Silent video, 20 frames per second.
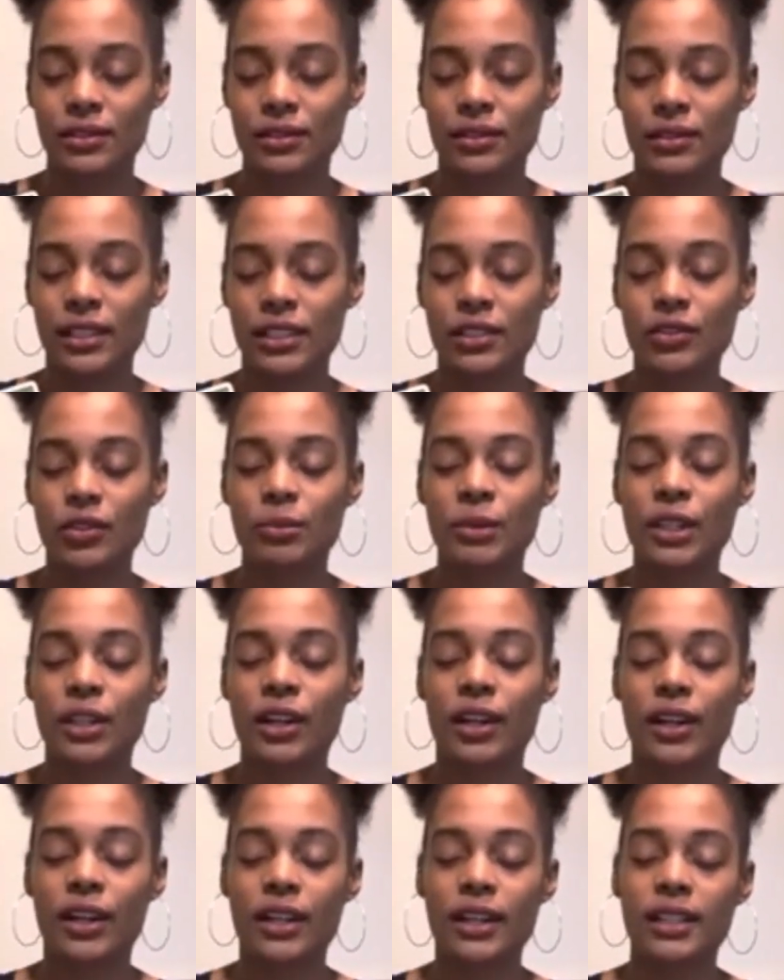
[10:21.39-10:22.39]
this Rumi
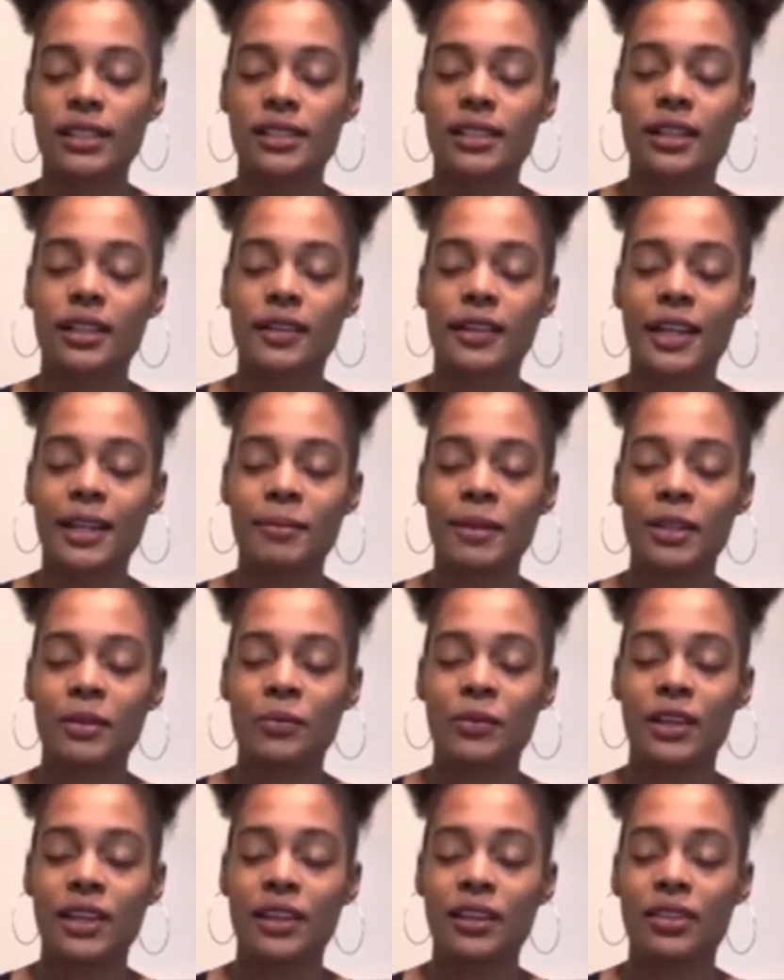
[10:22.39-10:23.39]
card is in alignment
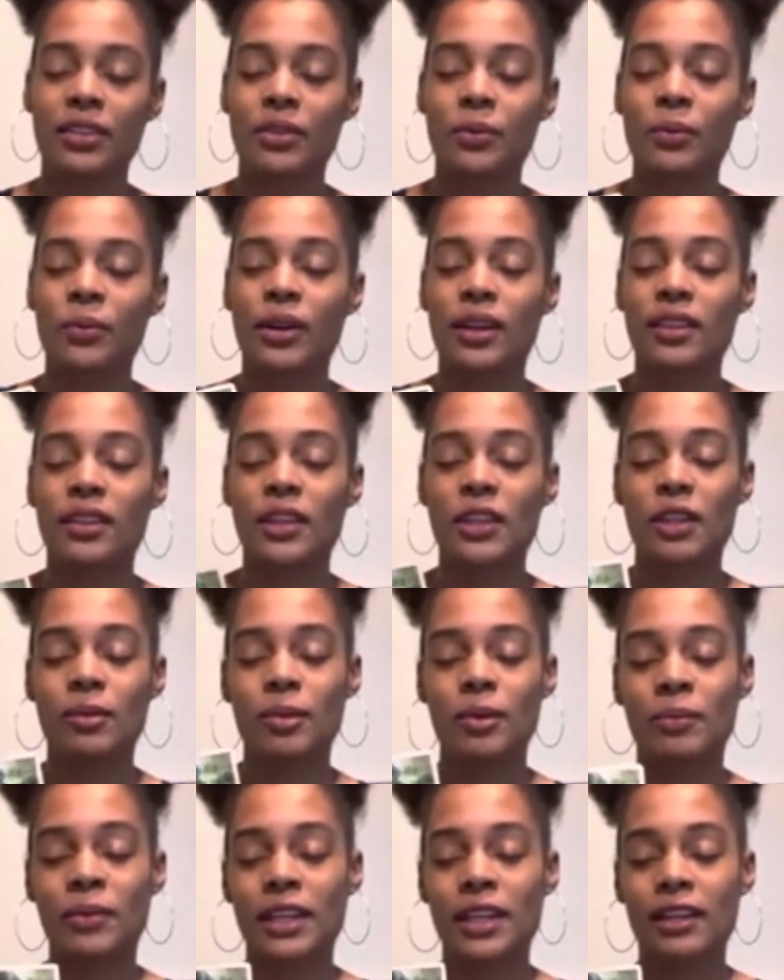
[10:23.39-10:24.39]
with what the human
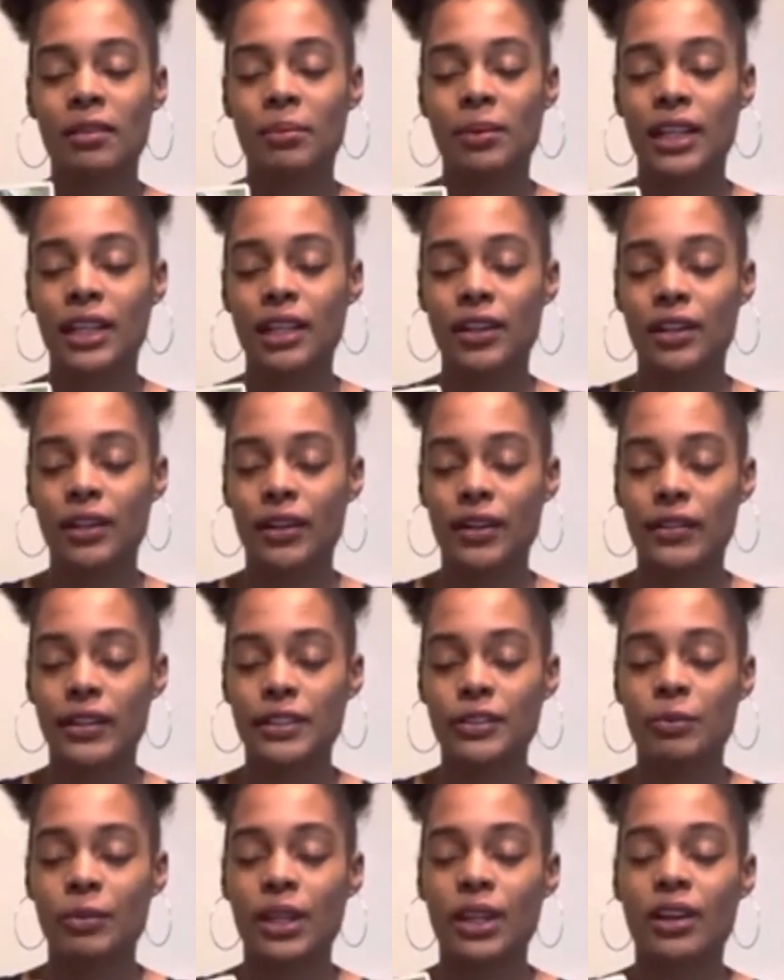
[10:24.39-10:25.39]
being of planet Earth is
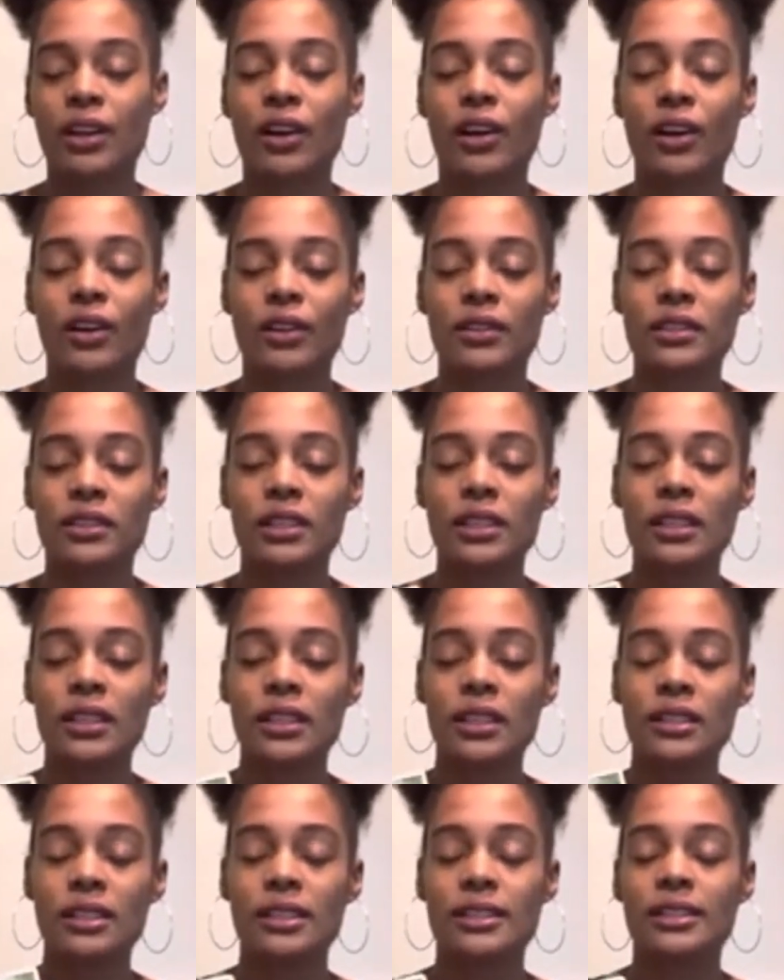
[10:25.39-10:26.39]
being called
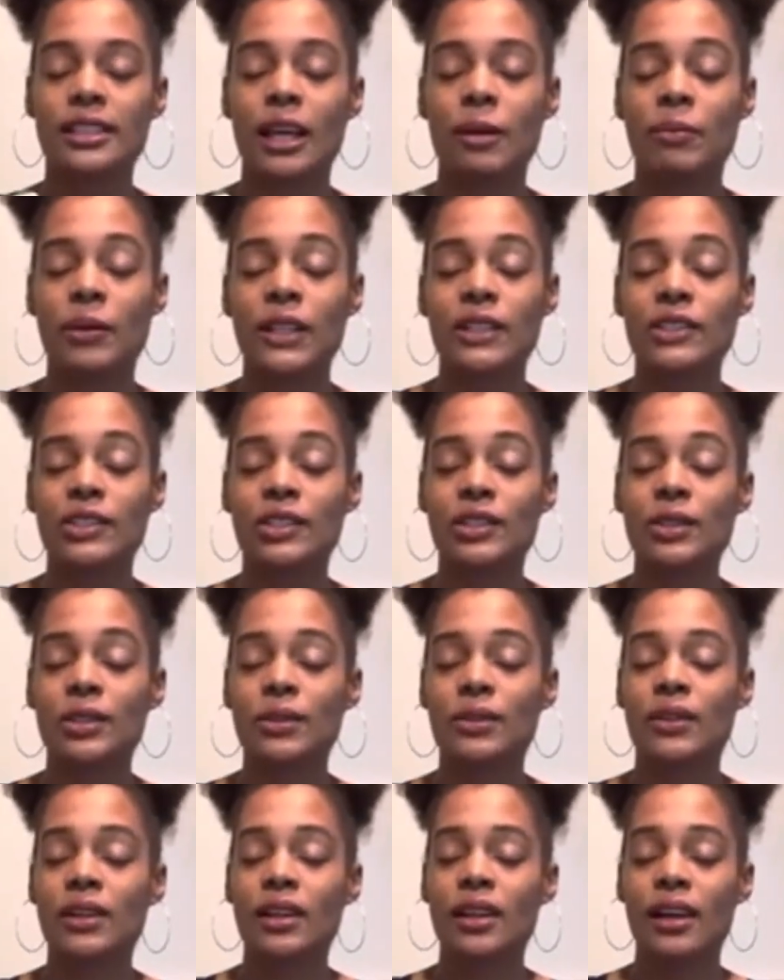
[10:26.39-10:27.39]
to step into
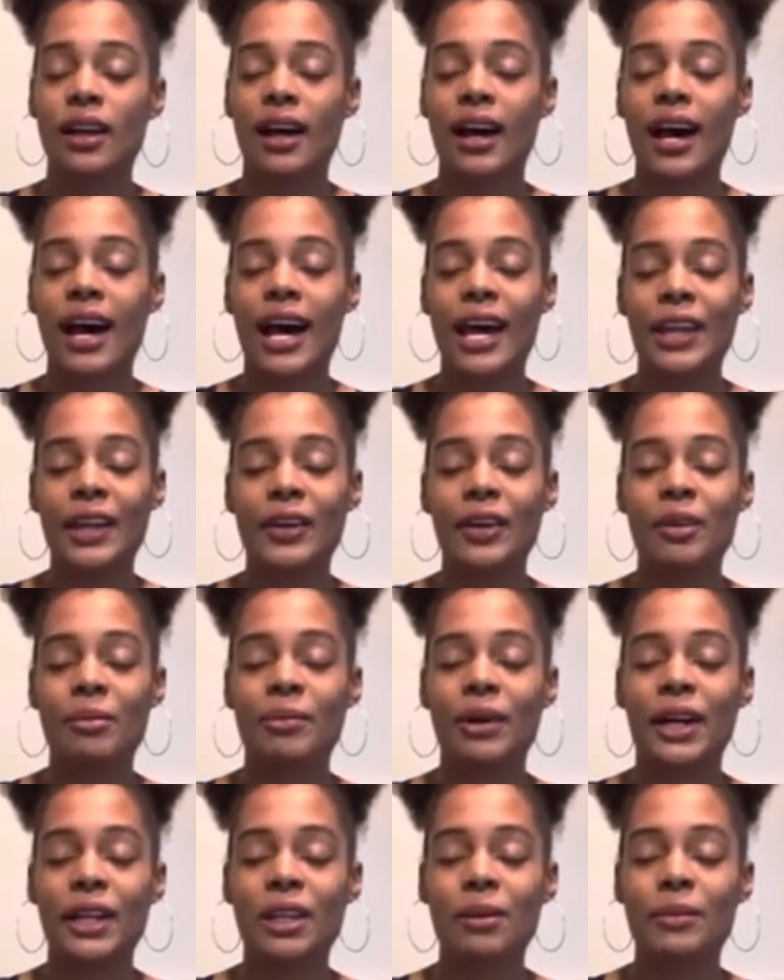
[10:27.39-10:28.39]
a higher
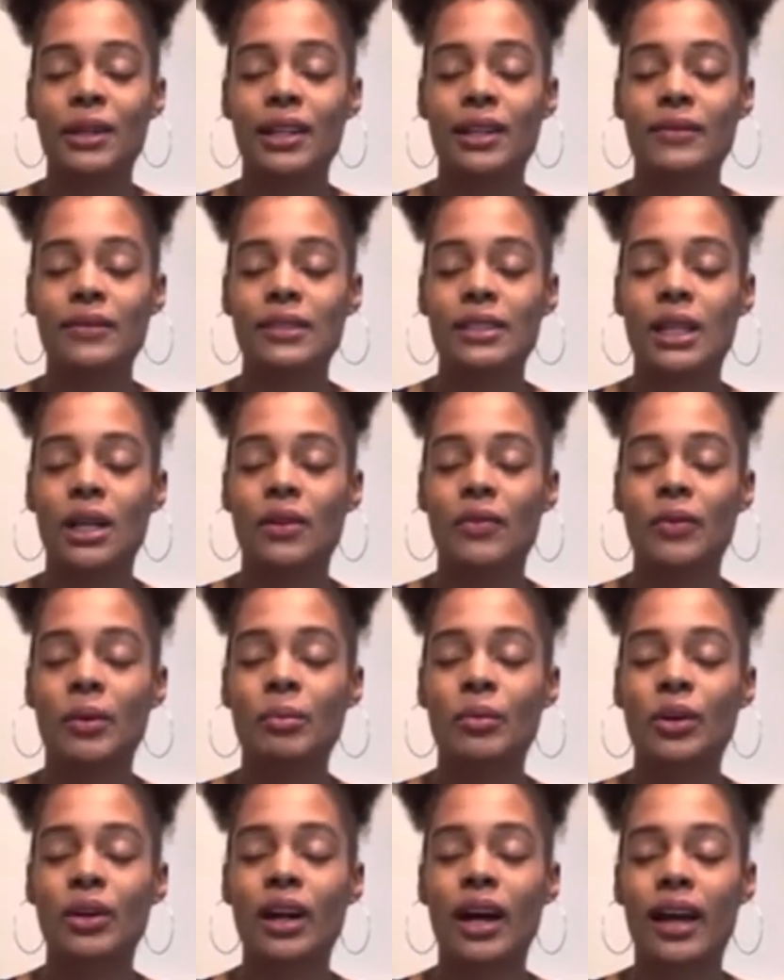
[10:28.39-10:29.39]
embodiment of self, a
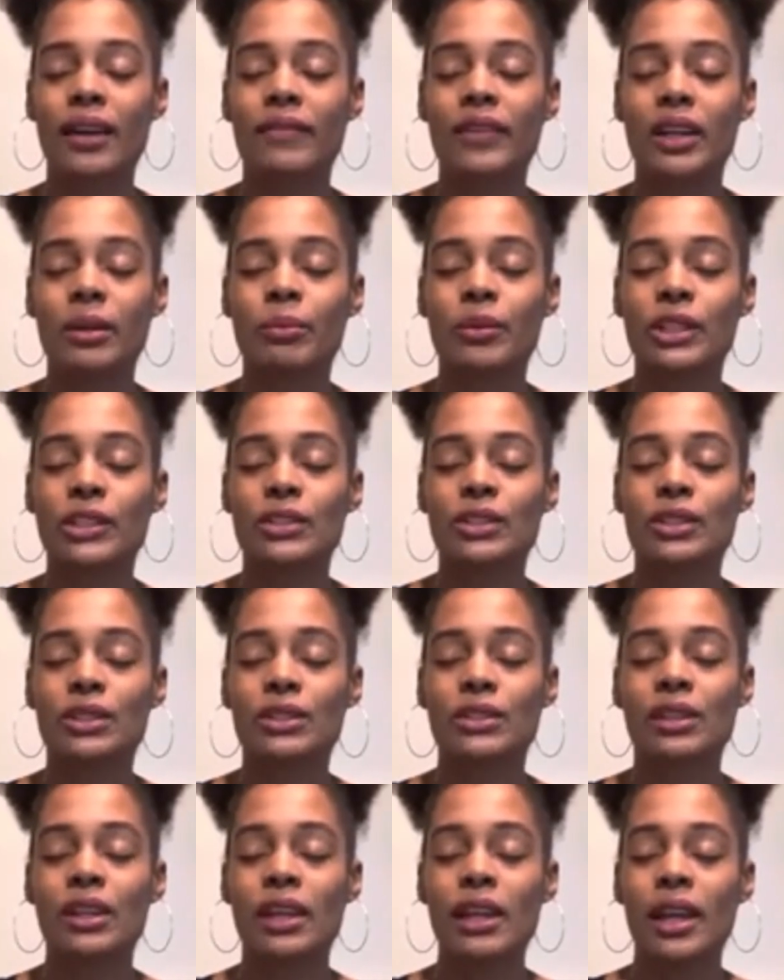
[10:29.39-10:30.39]
more high
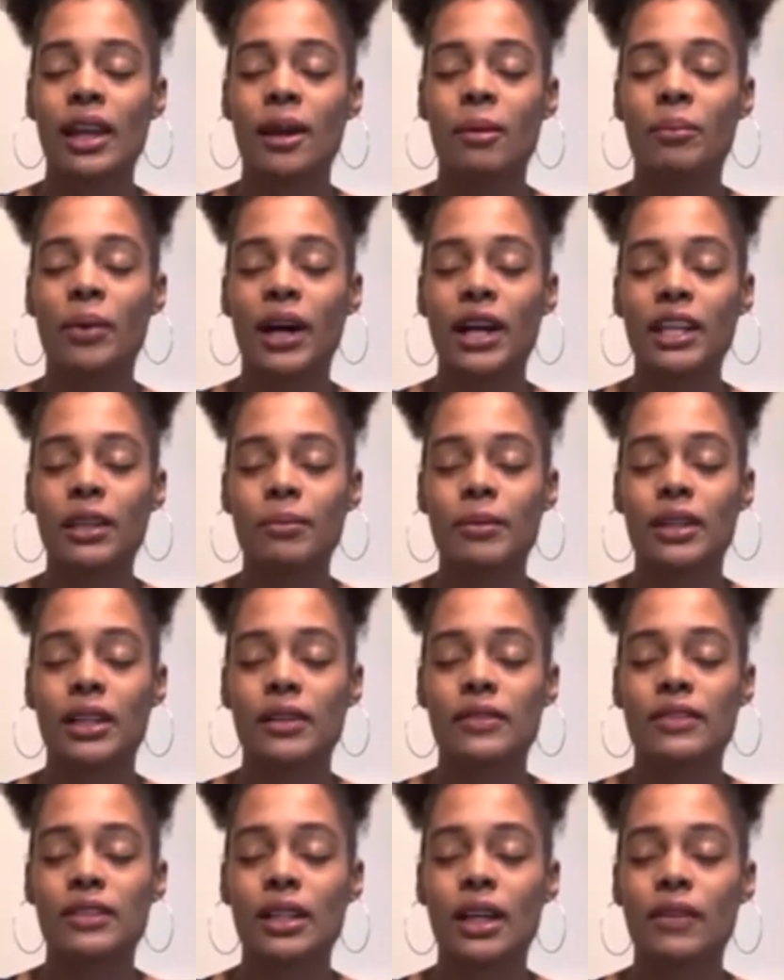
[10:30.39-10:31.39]
vibrational embodiment of
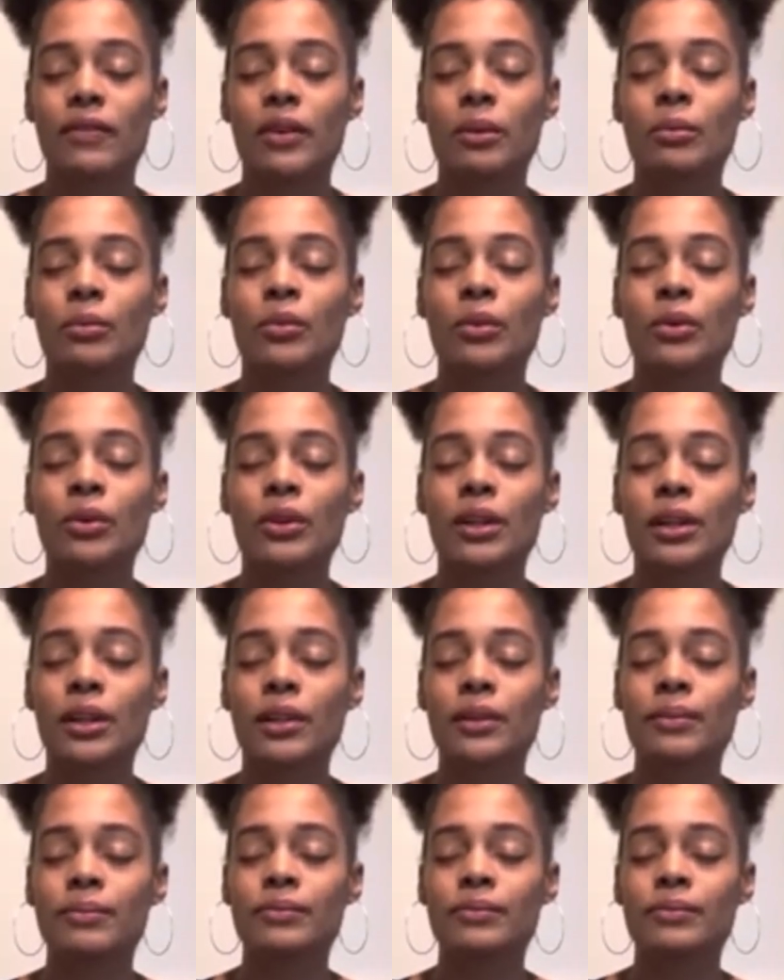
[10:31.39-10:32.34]
self, a more